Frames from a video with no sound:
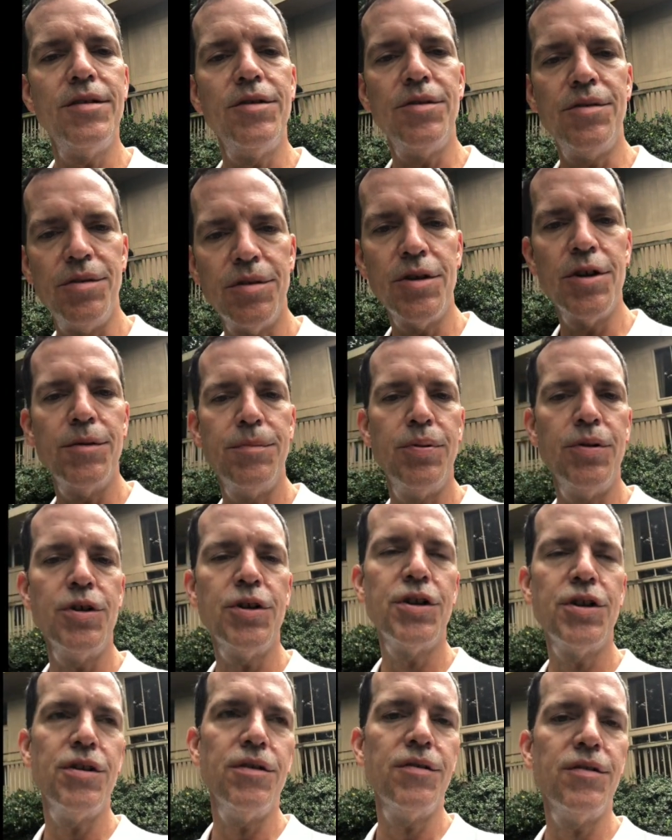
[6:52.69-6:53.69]
you could
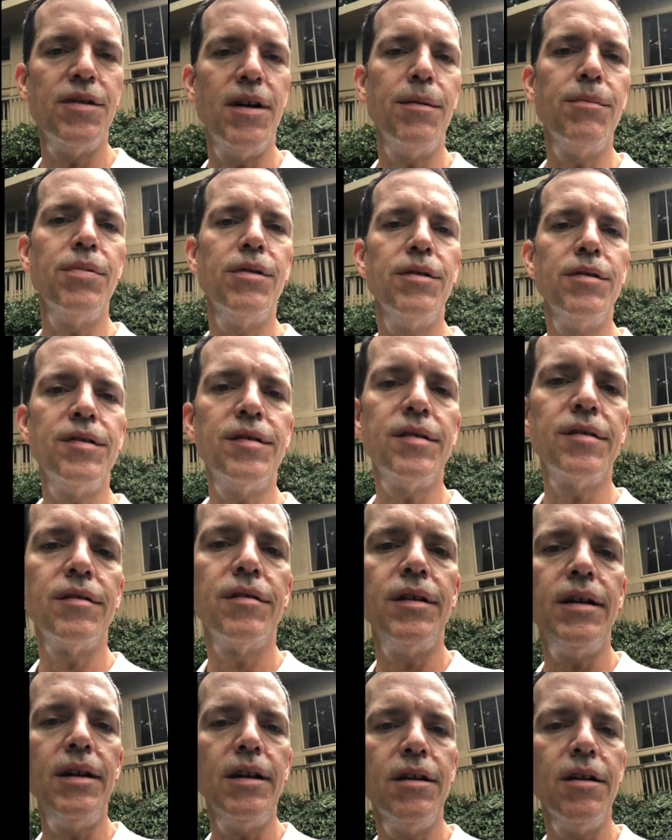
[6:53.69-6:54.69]
push those numbers
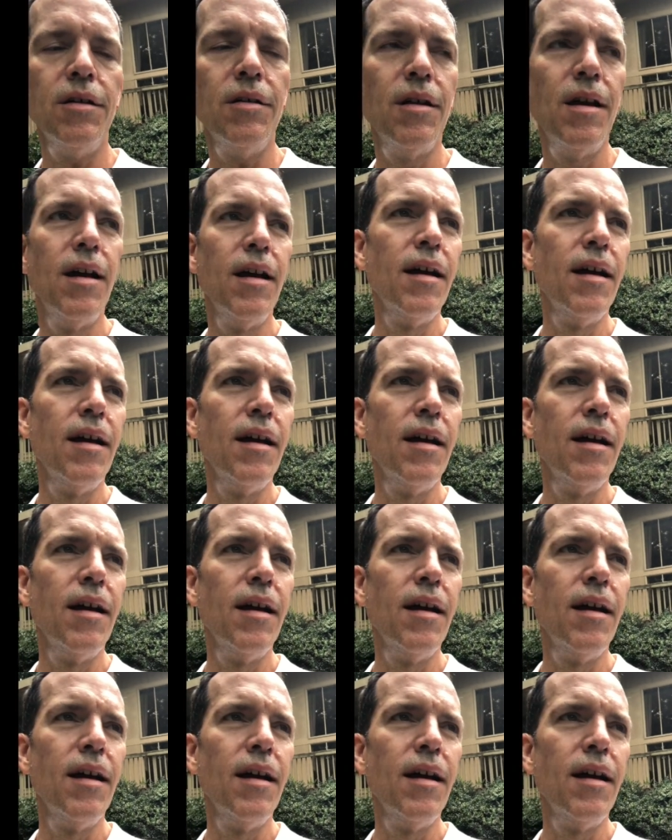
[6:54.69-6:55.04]
here,